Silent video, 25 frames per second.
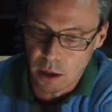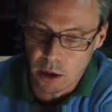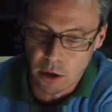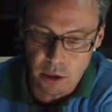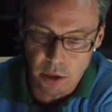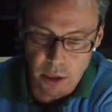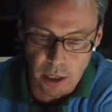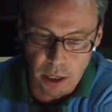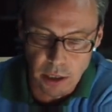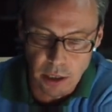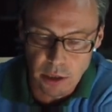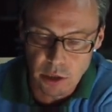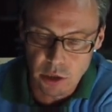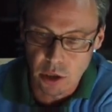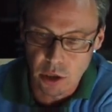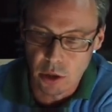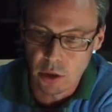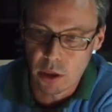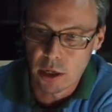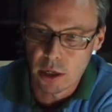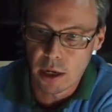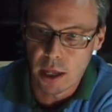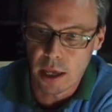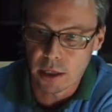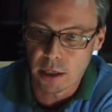Okay,
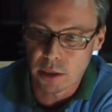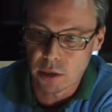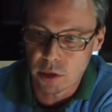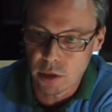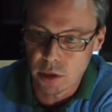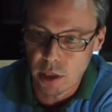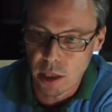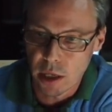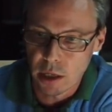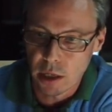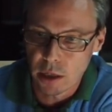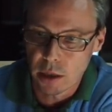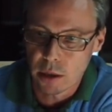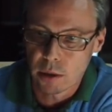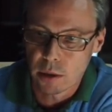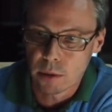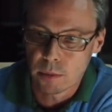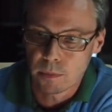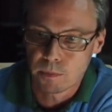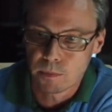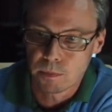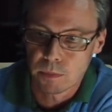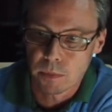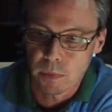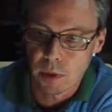so the next thing
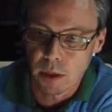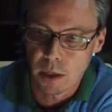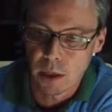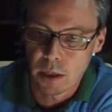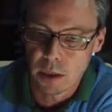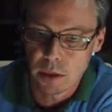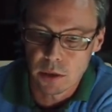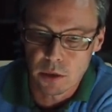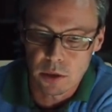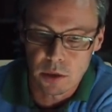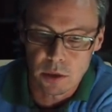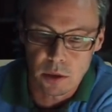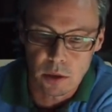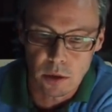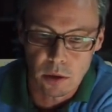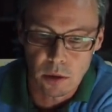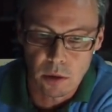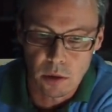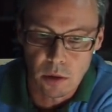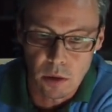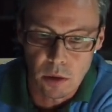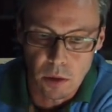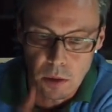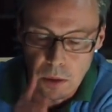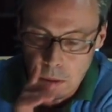is,
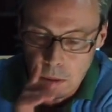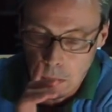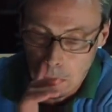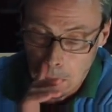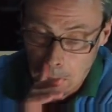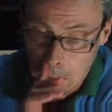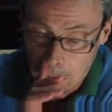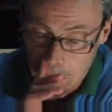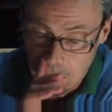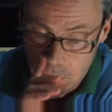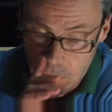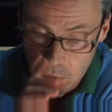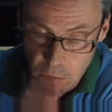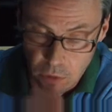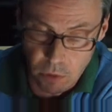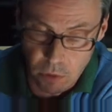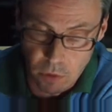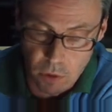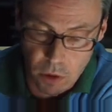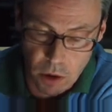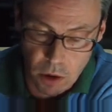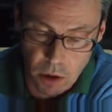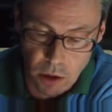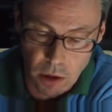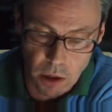
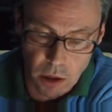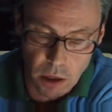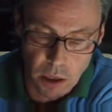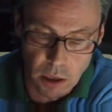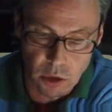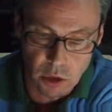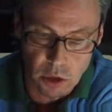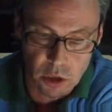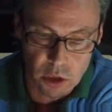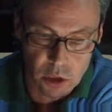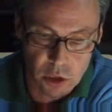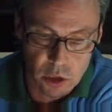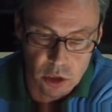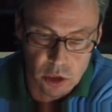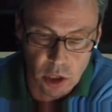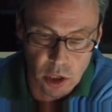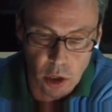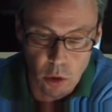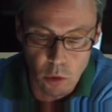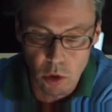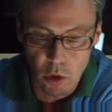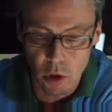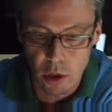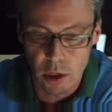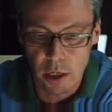it's
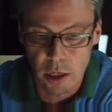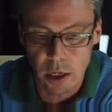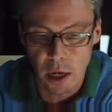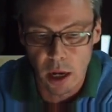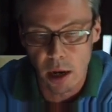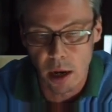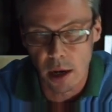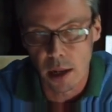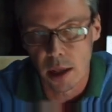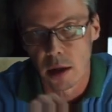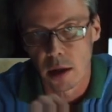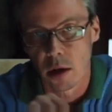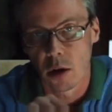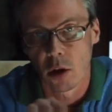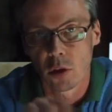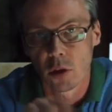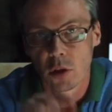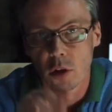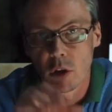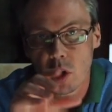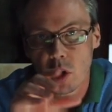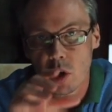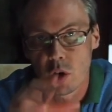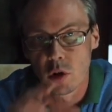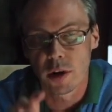still looking a little on
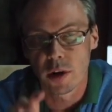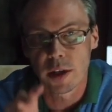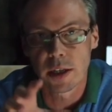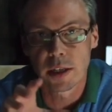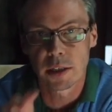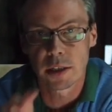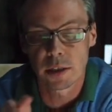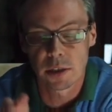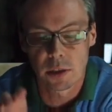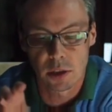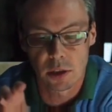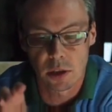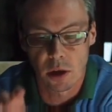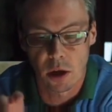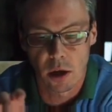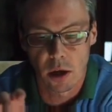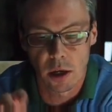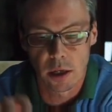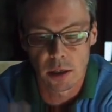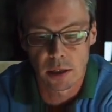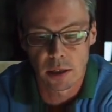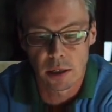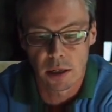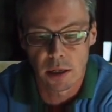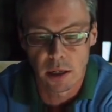the green
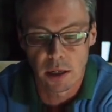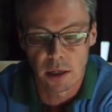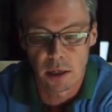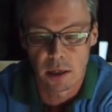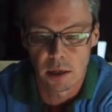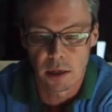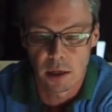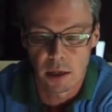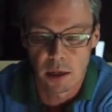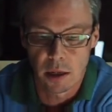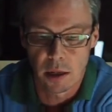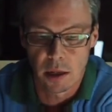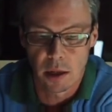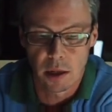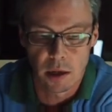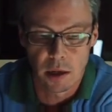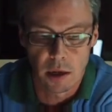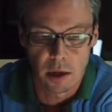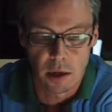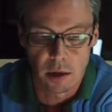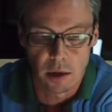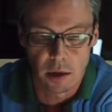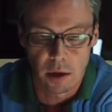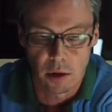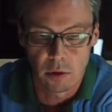side.
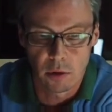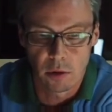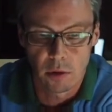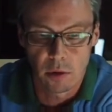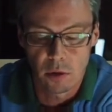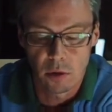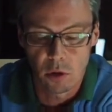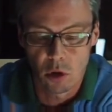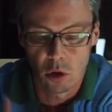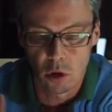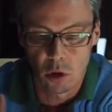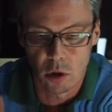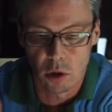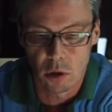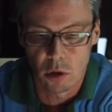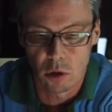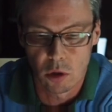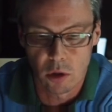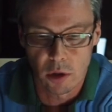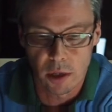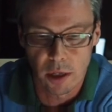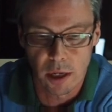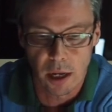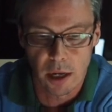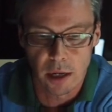
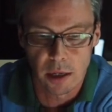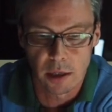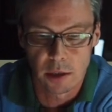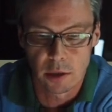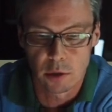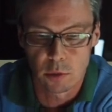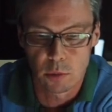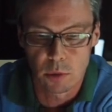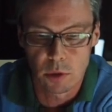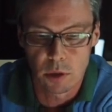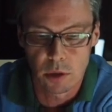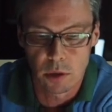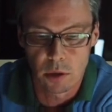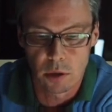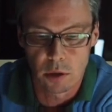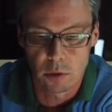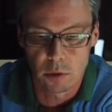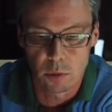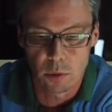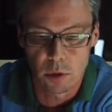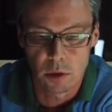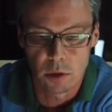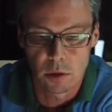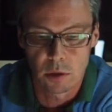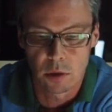Looking at it as
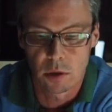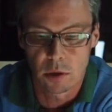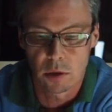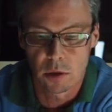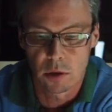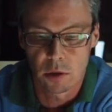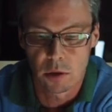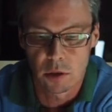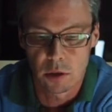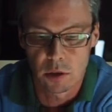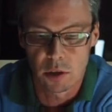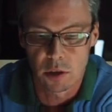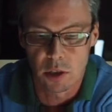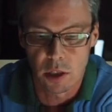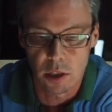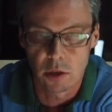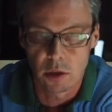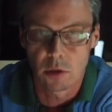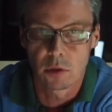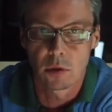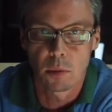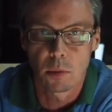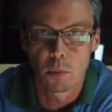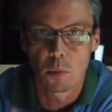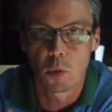we
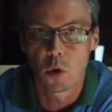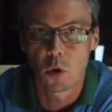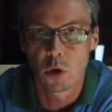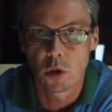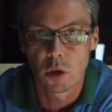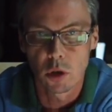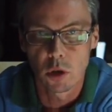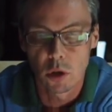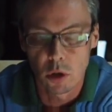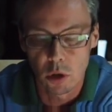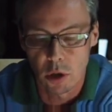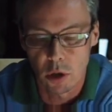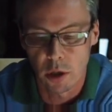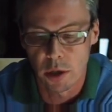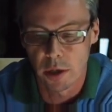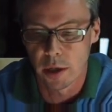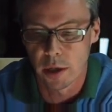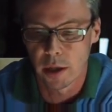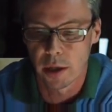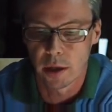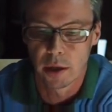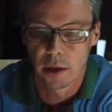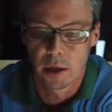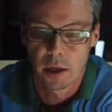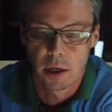continue, and the more you look at
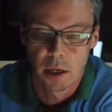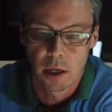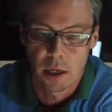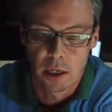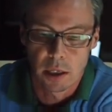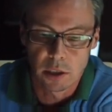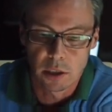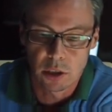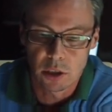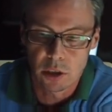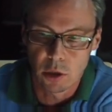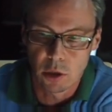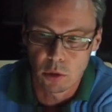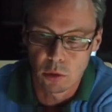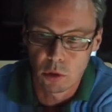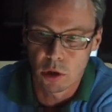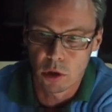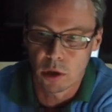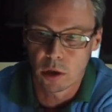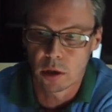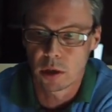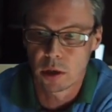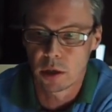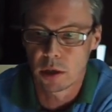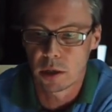it, it's still
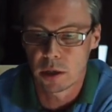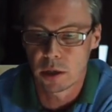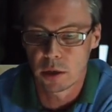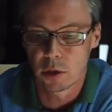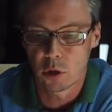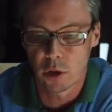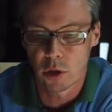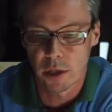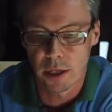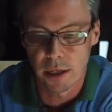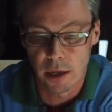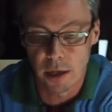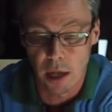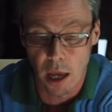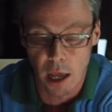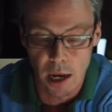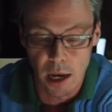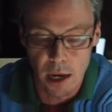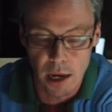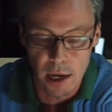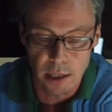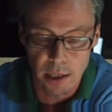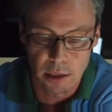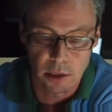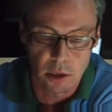looking
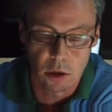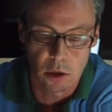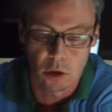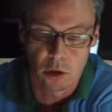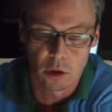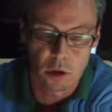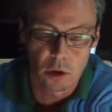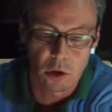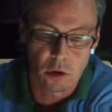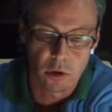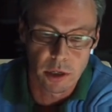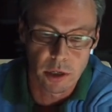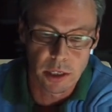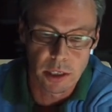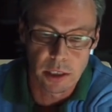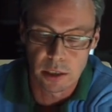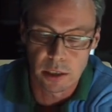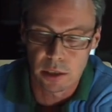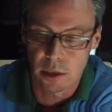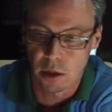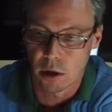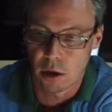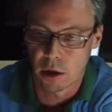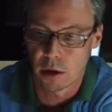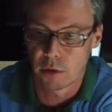a little on the green
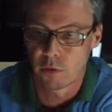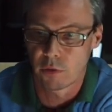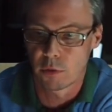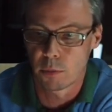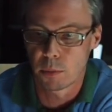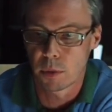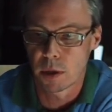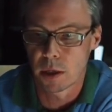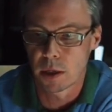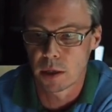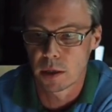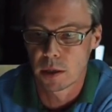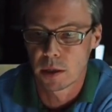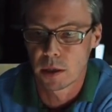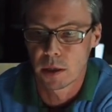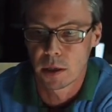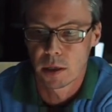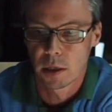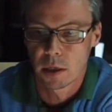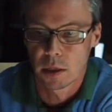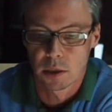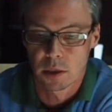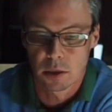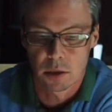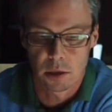side for me.
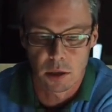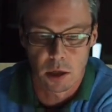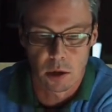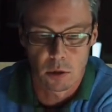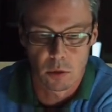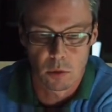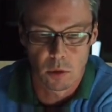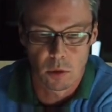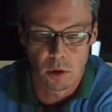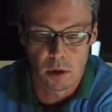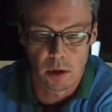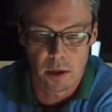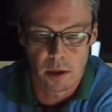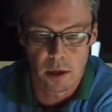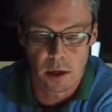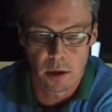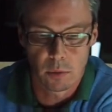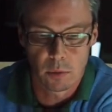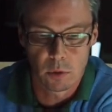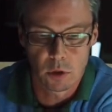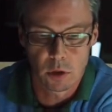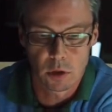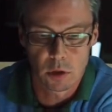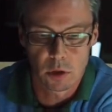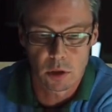So
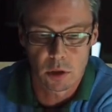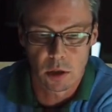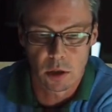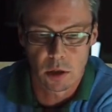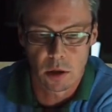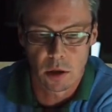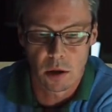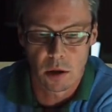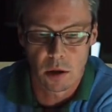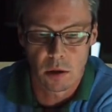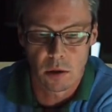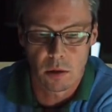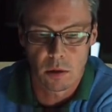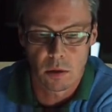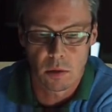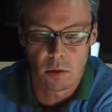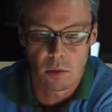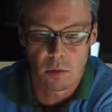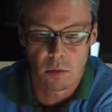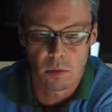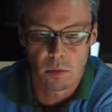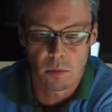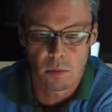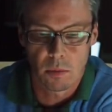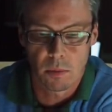again, we're just gonna
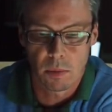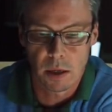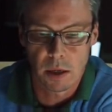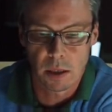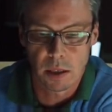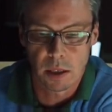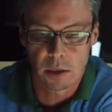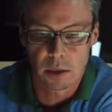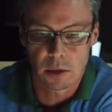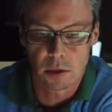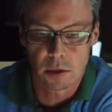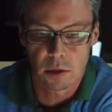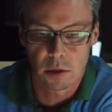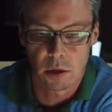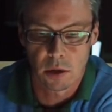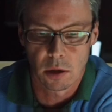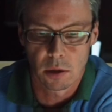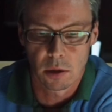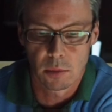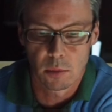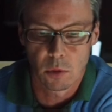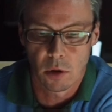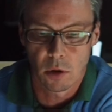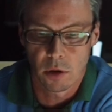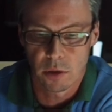make that
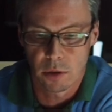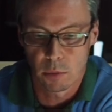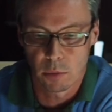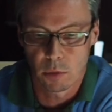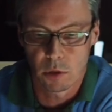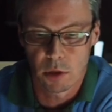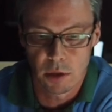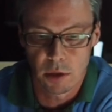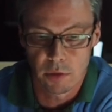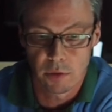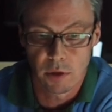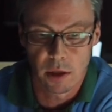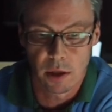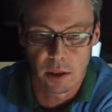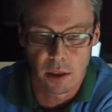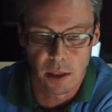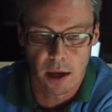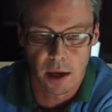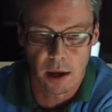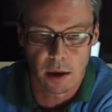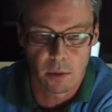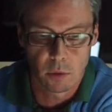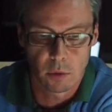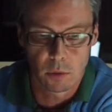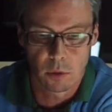slightly more. I think we'll leave it at
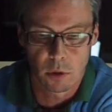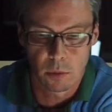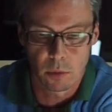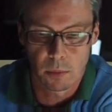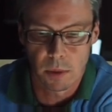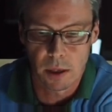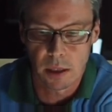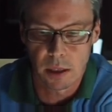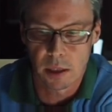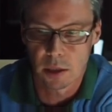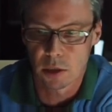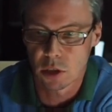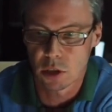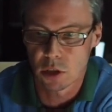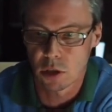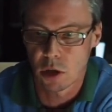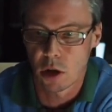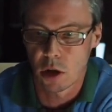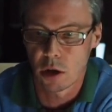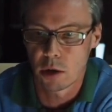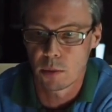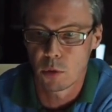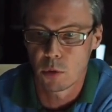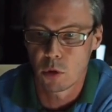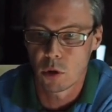that. We're gonna make that
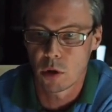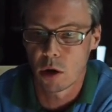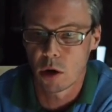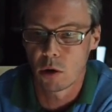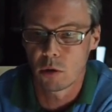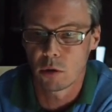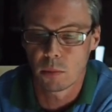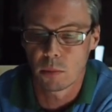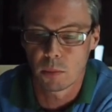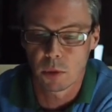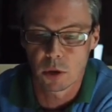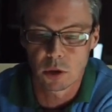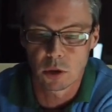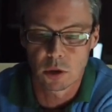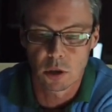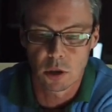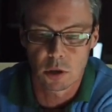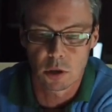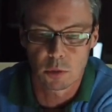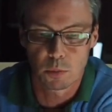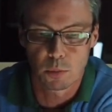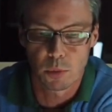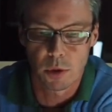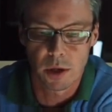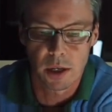slightly more golden by
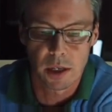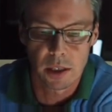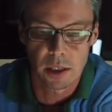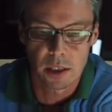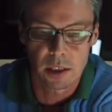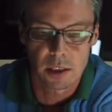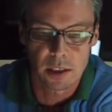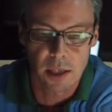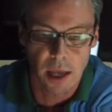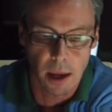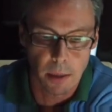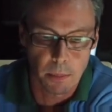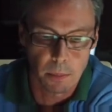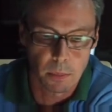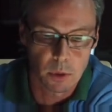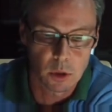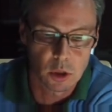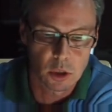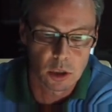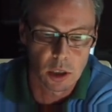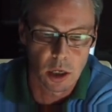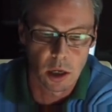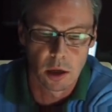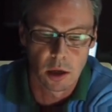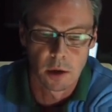just bringing the
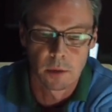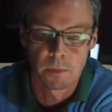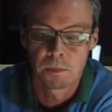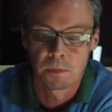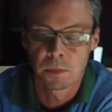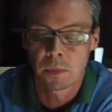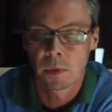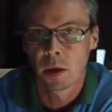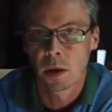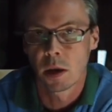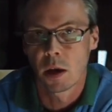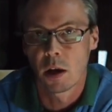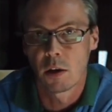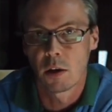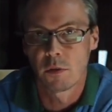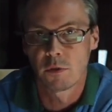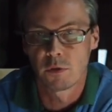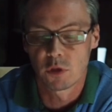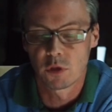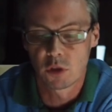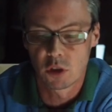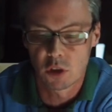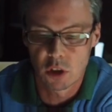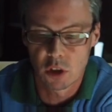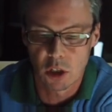temperature
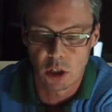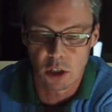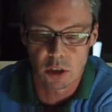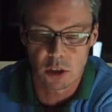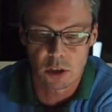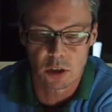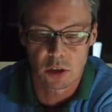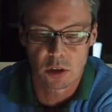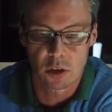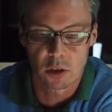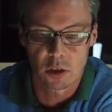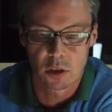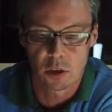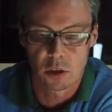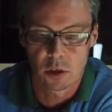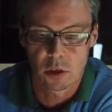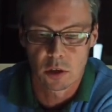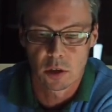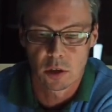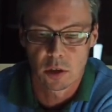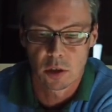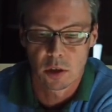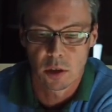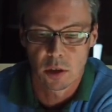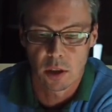of just
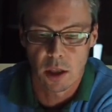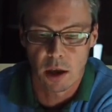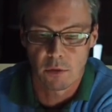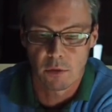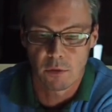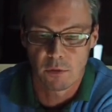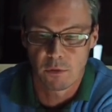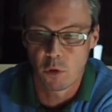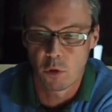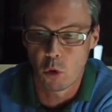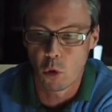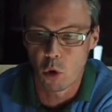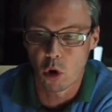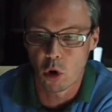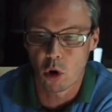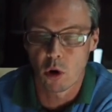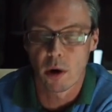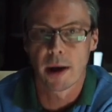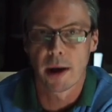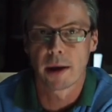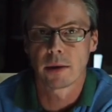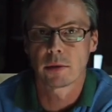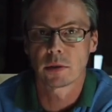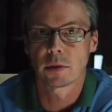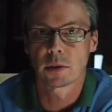that
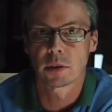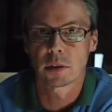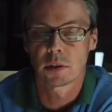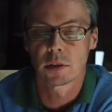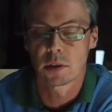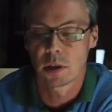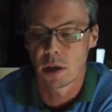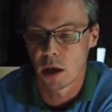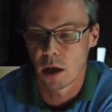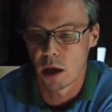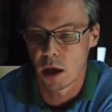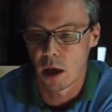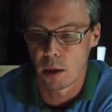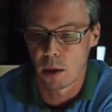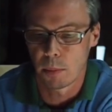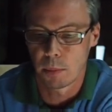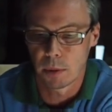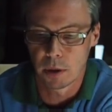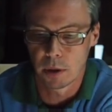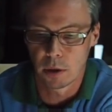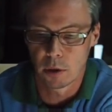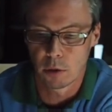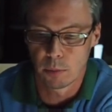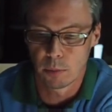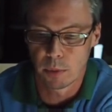foreground
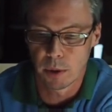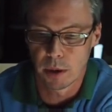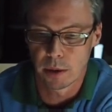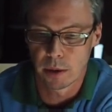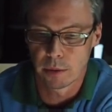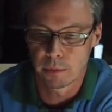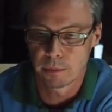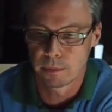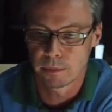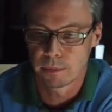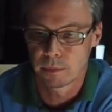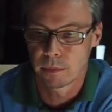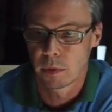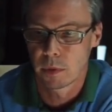up a little bit.